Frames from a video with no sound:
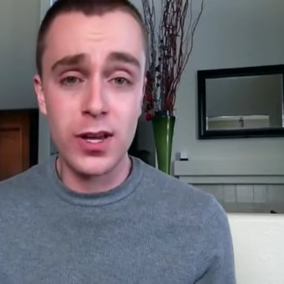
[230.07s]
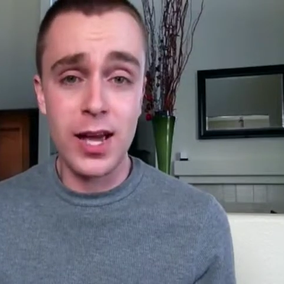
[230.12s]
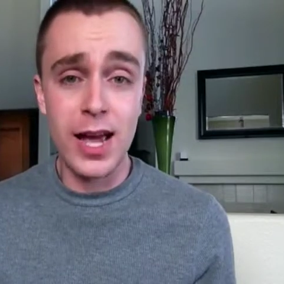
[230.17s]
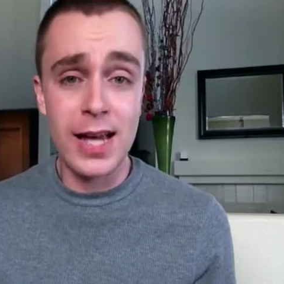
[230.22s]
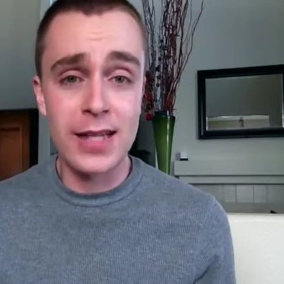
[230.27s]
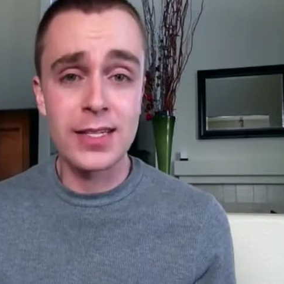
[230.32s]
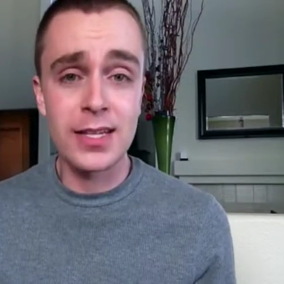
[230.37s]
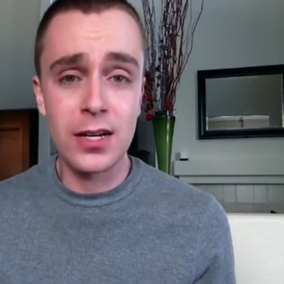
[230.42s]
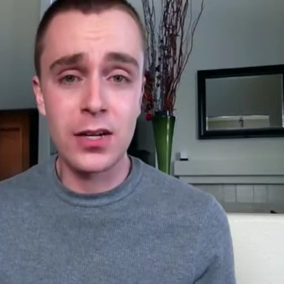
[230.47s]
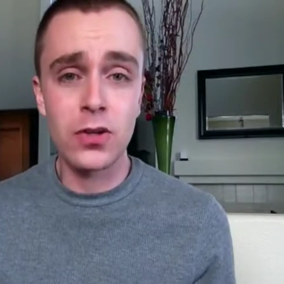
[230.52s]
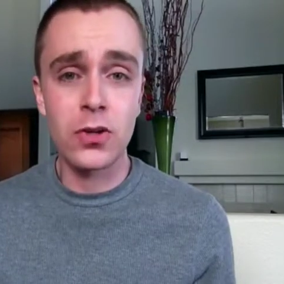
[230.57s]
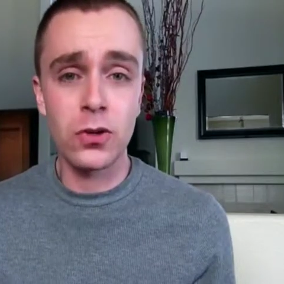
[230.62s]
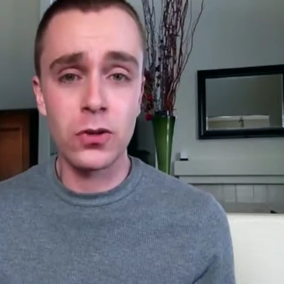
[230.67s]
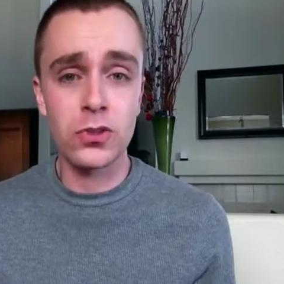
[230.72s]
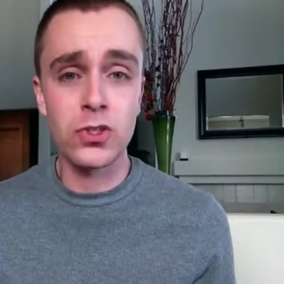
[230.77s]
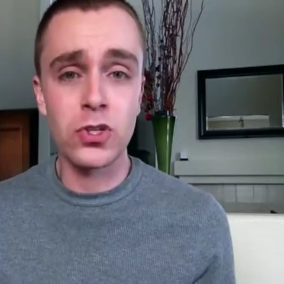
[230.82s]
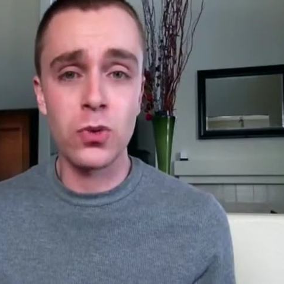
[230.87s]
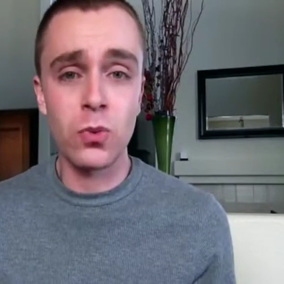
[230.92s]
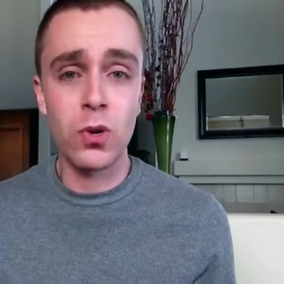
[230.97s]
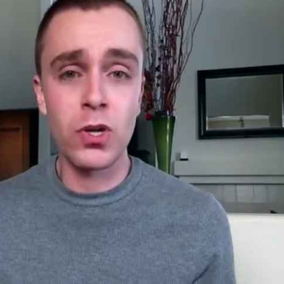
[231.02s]
identical
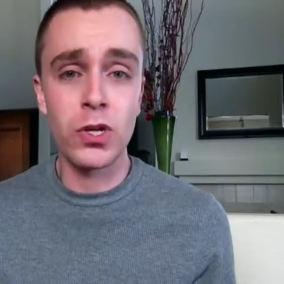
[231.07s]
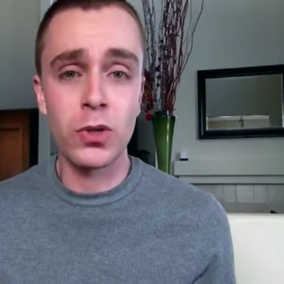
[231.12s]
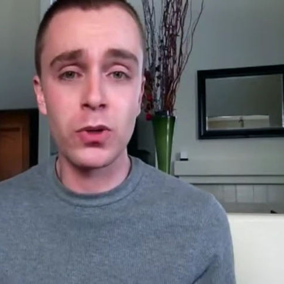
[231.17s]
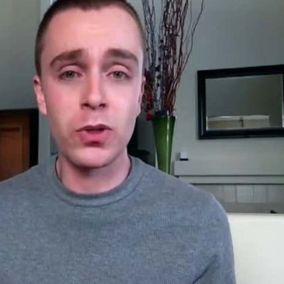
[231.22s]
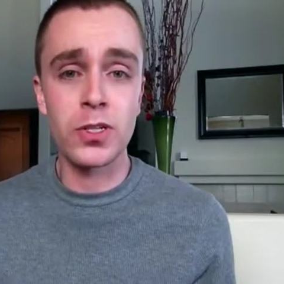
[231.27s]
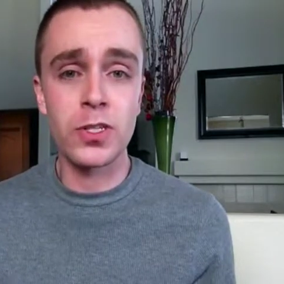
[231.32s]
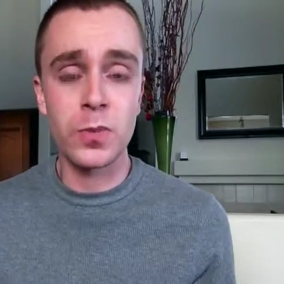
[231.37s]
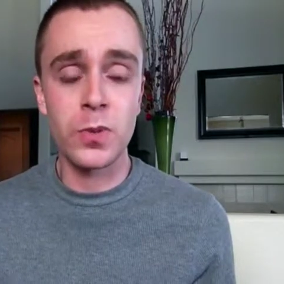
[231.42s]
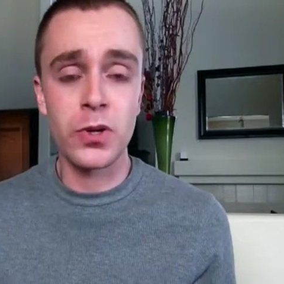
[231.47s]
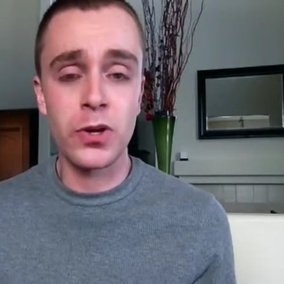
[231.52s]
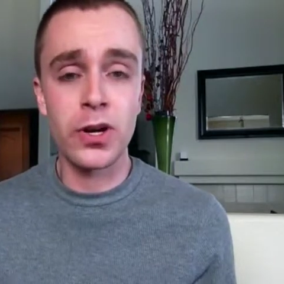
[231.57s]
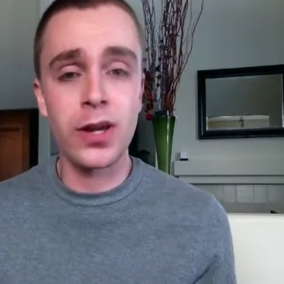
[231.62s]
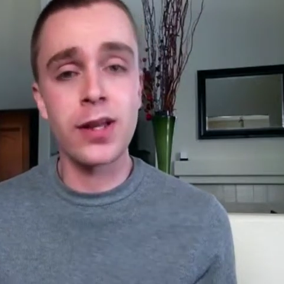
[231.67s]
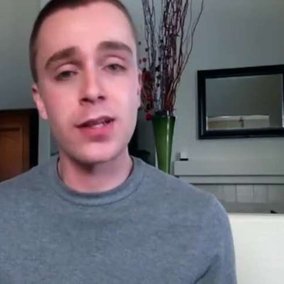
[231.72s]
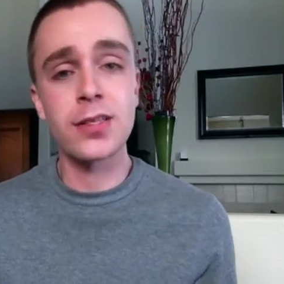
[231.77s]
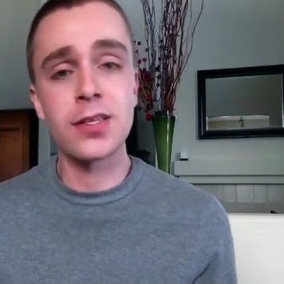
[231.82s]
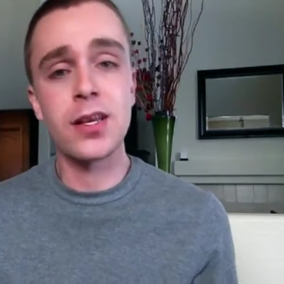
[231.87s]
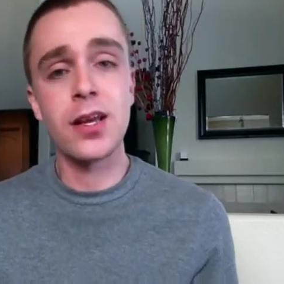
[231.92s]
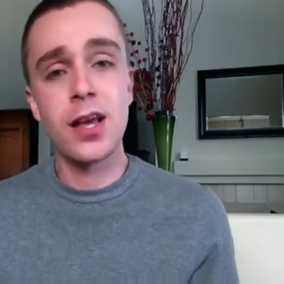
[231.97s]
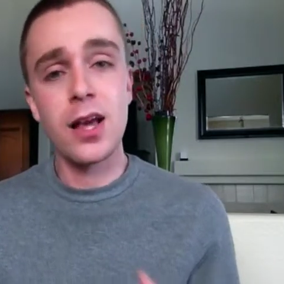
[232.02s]
to what you'll
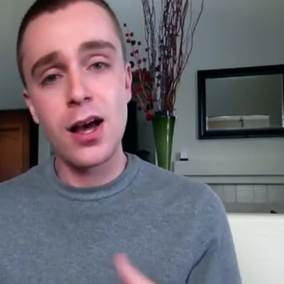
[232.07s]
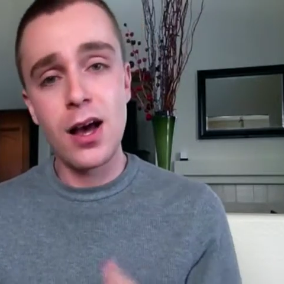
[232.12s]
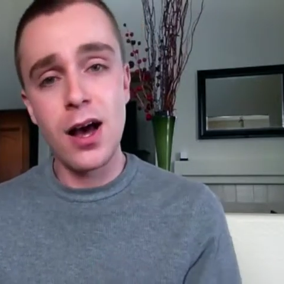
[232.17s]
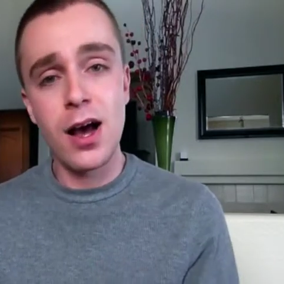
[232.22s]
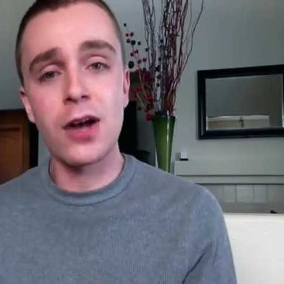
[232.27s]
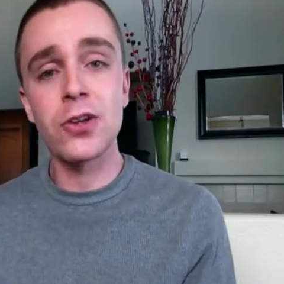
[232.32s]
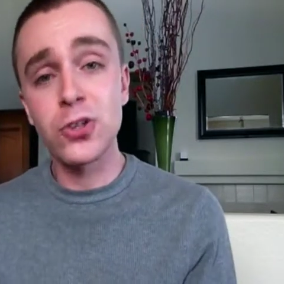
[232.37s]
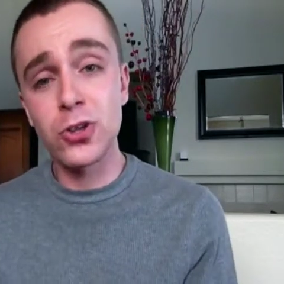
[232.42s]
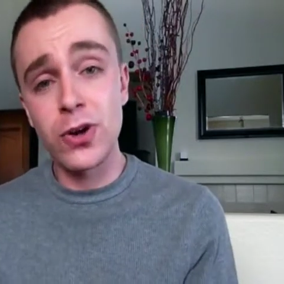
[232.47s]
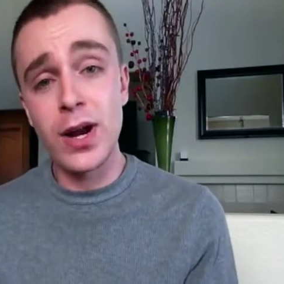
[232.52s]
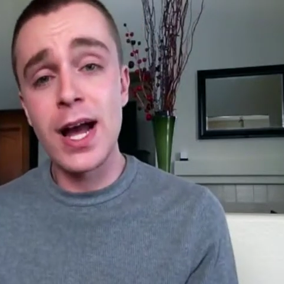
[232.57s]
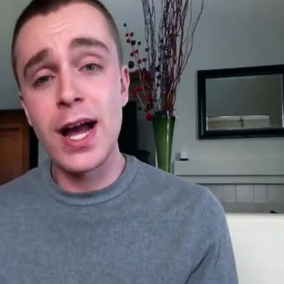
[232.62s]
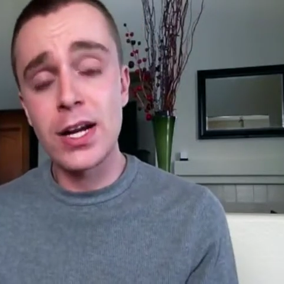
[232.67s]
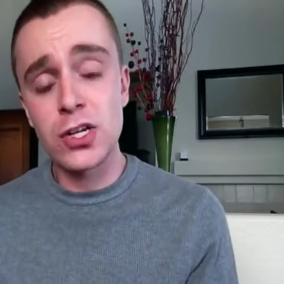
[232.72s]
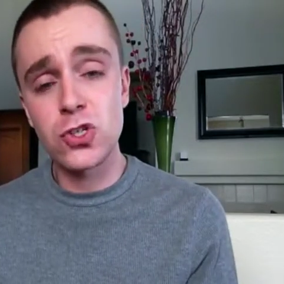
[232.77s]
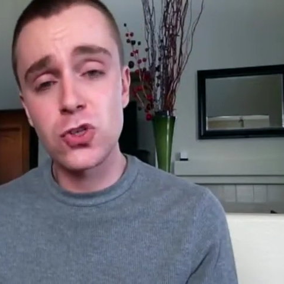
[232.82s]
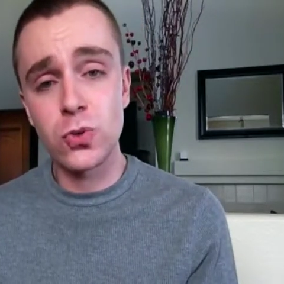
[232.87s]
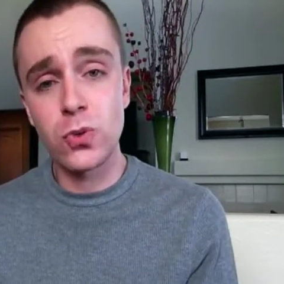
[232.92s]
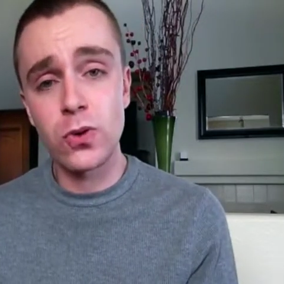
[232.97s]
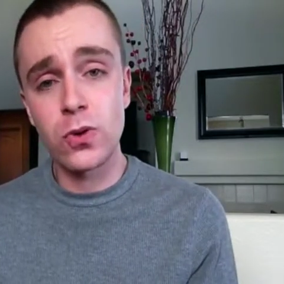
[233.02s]
experience on your
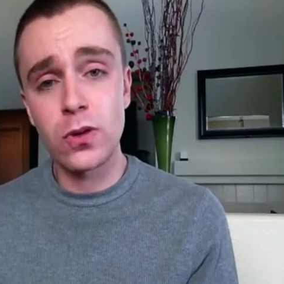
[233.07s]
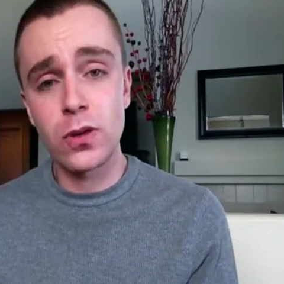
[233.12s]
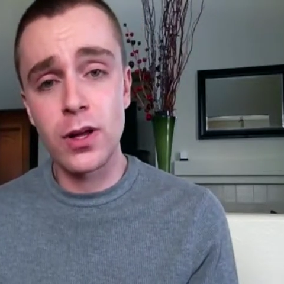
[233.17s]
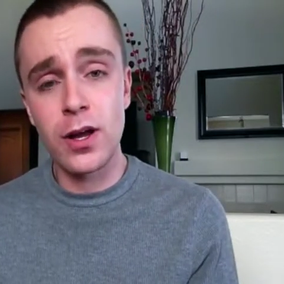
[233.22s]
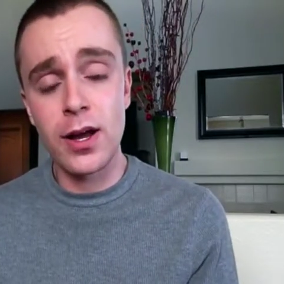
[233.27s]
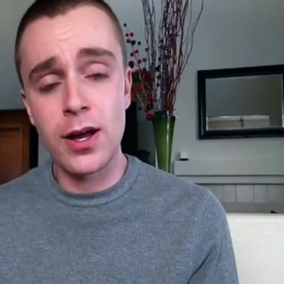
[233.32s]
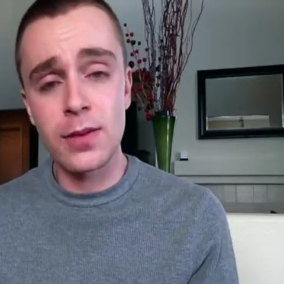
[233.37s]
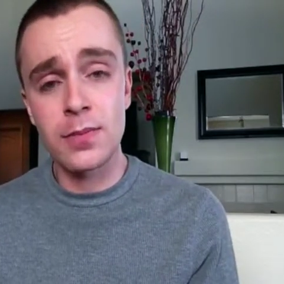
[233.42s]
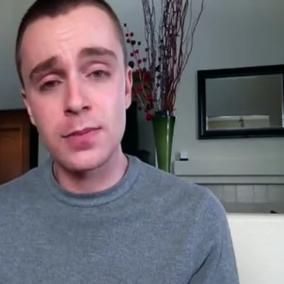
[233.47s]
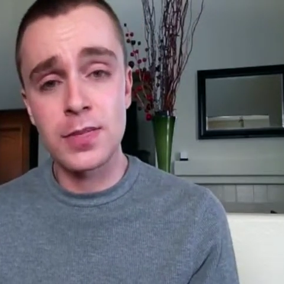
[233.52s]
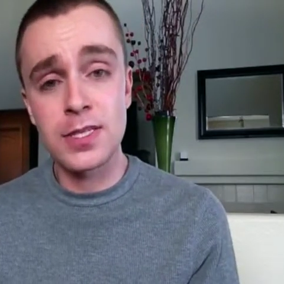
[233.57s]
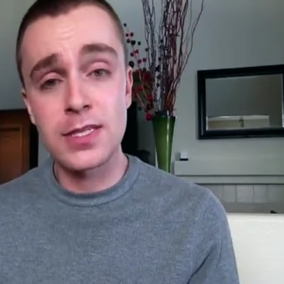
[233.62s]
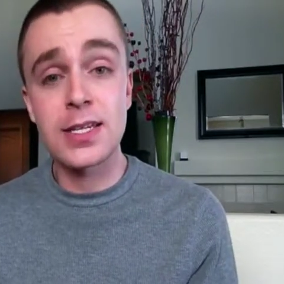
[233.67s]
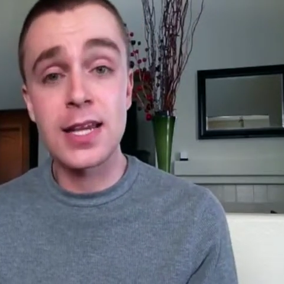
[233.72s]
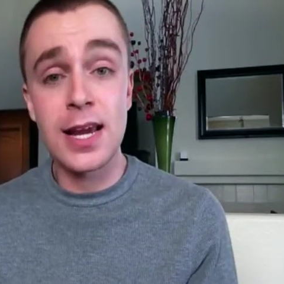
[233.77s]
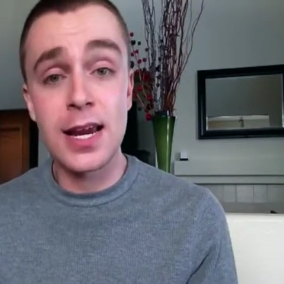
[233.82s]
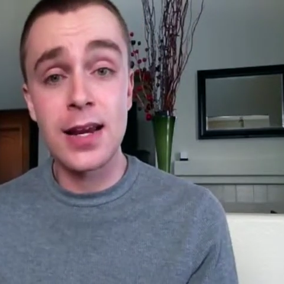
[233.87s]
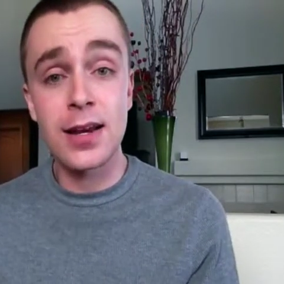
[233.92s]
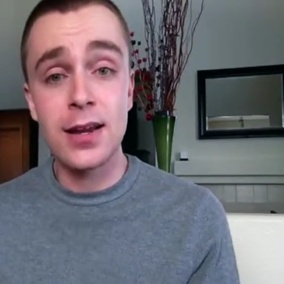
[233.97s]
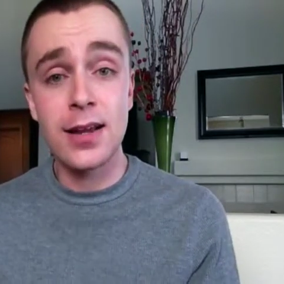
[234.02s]
actual
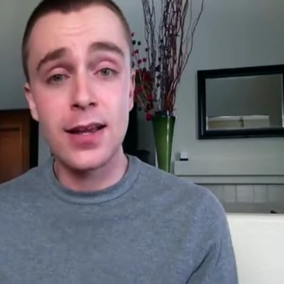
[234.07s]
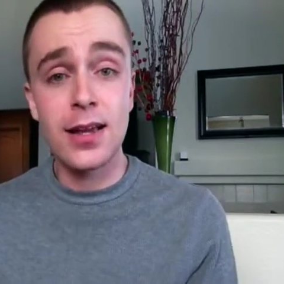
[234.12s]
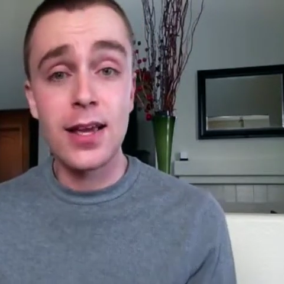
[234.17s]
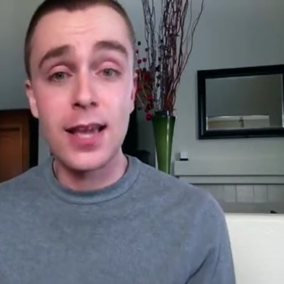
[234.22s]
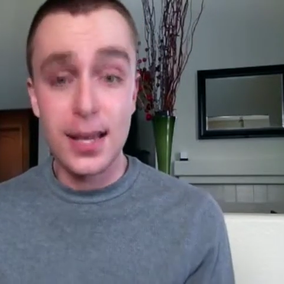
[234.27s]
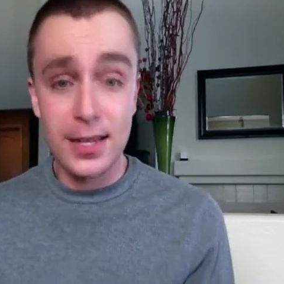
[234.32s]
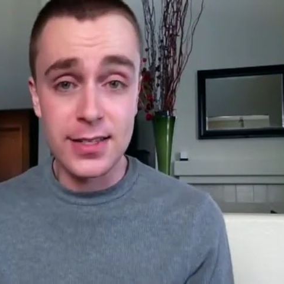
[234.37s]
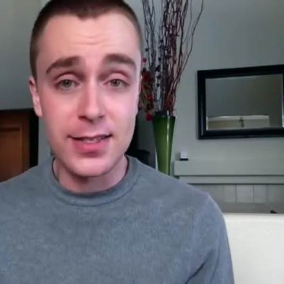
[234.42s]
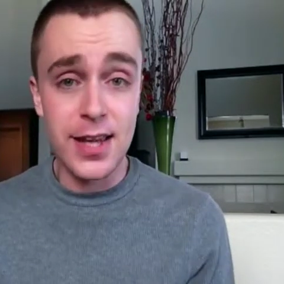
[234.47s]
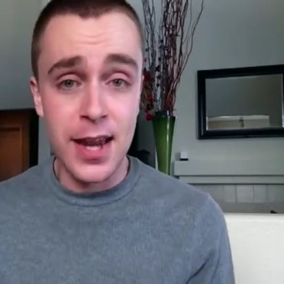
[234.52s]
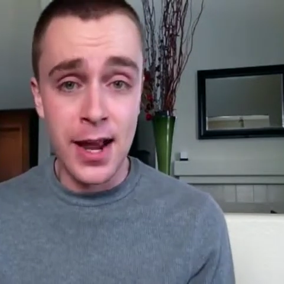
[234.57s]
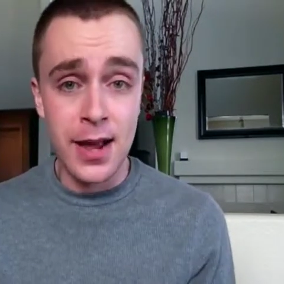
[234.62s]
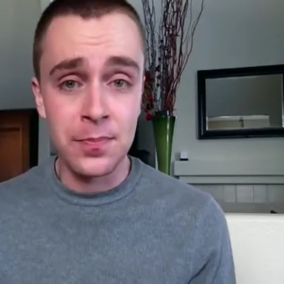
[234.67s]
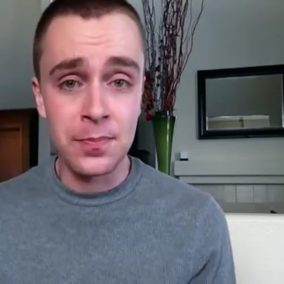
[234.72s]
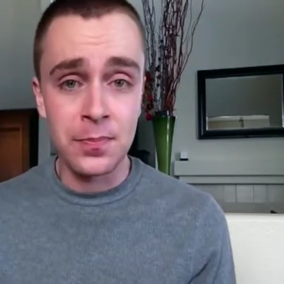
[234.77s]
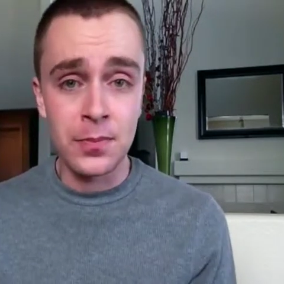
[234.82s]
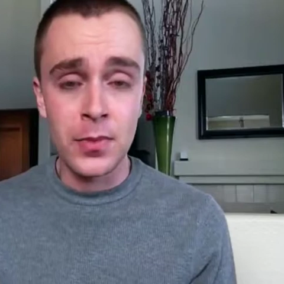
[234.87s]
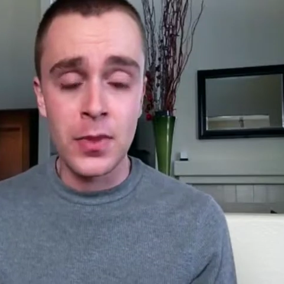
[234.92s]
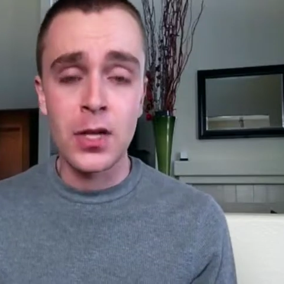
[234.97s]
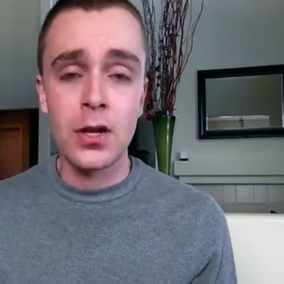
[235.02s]
state exam.